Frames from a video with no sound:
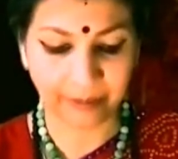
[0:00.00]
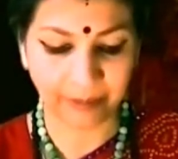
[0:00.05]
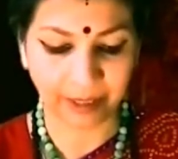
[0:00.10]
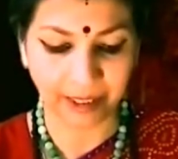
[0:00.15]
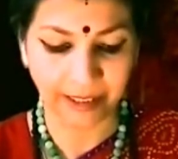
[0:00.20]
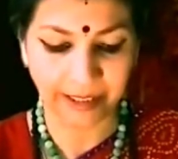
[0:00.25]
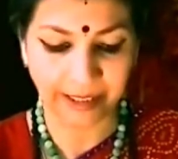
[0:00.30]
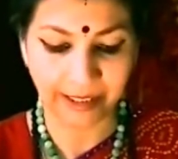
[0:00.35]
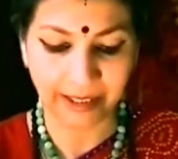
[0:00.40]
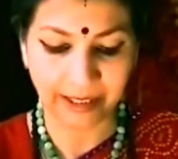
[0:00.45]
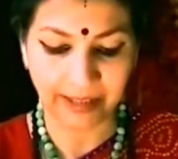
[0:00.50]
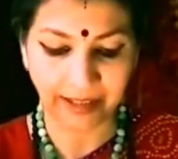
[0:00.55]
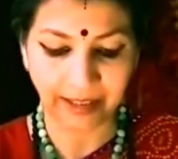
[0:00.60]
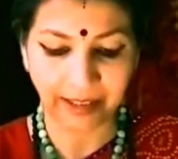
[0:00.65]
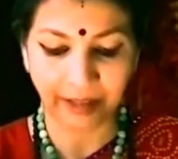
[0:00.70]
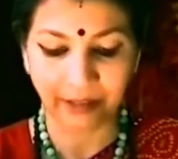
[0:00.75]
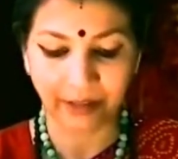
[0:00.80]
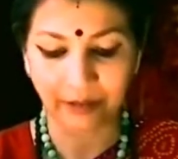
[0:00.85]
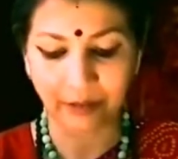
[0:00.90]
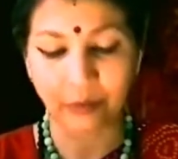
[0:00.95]
Himalayas,
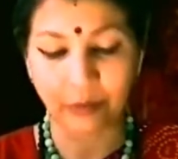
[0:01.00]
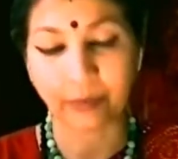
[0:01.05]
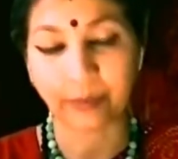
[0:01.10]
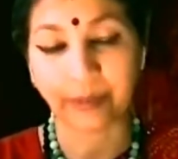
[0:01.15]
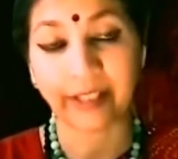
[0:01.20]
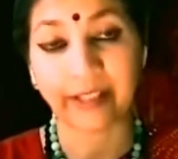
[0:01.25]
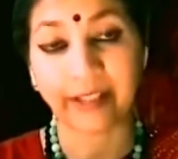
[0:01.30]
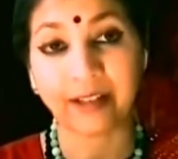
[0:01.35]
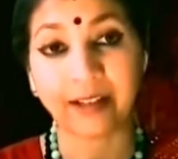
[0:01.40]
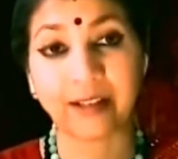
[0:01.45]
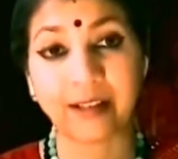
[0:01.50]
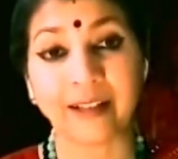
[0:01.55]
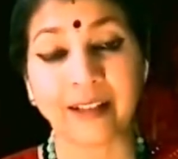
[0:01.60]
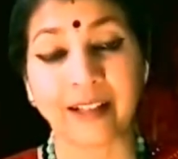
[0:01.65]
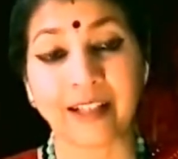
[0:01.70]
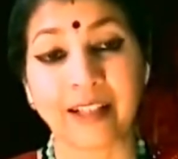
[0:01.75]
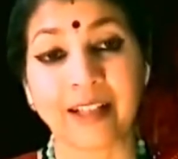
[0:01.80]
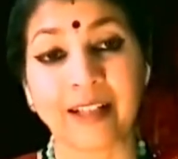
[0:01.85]
and Kubera